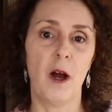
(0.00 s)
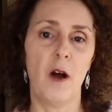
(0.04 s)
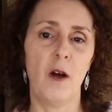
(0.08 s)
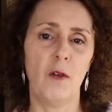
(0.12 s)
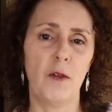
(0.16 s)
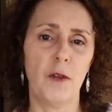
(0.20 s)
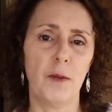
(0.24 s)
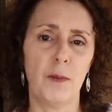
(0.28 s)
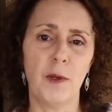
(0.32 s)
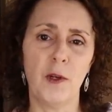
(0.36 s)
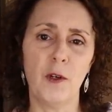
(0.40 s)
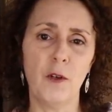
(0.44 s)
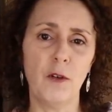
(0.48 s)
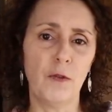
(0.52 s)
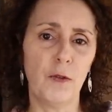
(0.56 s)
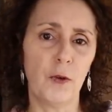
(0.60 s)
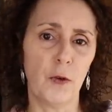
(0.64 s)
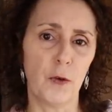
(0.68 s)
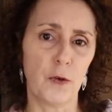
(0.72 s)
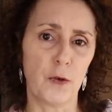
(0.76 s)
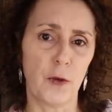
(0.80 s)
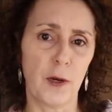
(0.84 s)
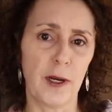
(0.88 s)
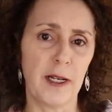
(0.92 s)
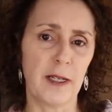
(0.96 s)
All the
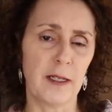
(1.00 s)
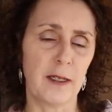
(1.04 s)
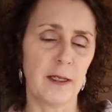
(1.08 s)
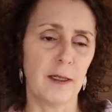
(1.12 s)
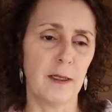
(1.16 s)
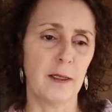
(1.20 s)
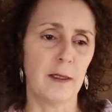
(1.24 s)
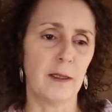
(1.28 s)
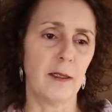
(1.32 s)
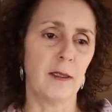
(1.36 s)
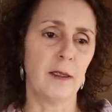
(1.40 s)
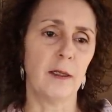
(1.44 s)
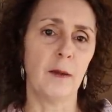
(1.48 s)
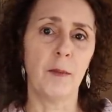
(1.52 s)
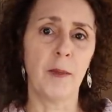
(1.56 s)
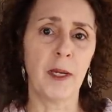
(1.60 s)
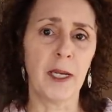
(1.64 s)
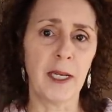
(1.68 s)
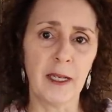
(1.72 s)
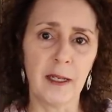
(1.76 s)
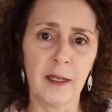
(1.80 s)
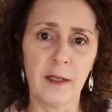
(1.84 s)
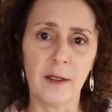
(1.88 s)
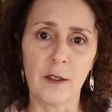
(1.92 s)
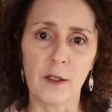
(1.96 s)
beautiful dresses and the
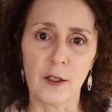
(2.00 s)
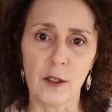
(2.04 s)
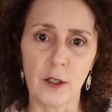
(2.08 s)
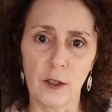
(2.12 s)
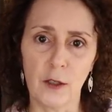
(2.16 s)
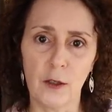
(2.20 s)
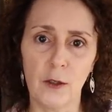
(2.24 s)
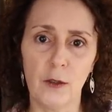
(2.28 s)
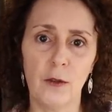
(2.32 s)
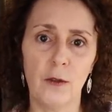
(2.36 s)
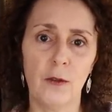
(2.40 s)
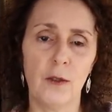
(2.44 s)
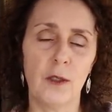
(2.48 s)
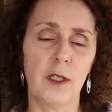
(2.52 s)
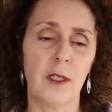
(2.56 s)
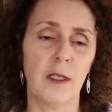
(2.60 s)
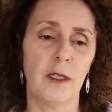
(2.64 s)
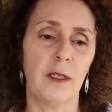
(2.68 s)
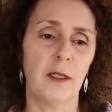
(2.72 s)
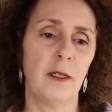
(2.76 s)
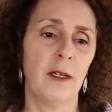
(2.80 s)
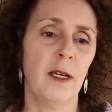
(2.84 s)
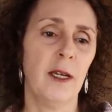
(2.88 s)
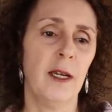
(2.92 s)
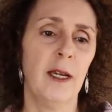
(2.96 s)
men in suits
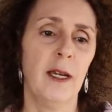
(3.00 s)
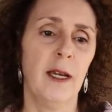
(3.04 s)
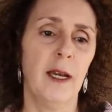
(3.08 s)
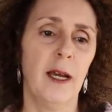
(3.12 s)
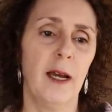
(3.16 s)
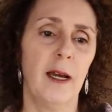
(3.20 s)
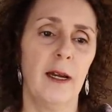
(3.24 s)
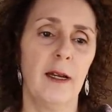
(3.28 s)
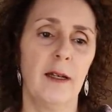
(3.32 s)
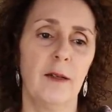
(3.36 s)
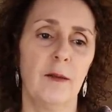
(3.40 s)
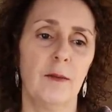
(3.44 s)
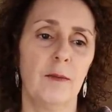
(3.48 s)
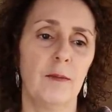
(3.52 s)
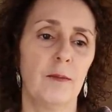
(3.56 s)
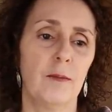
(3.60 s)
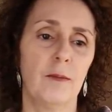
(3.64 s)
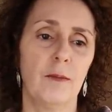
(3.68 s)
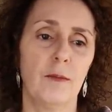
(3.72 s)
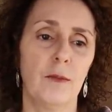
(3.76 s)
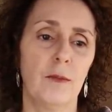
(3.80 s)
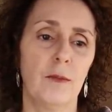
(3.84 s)
and um,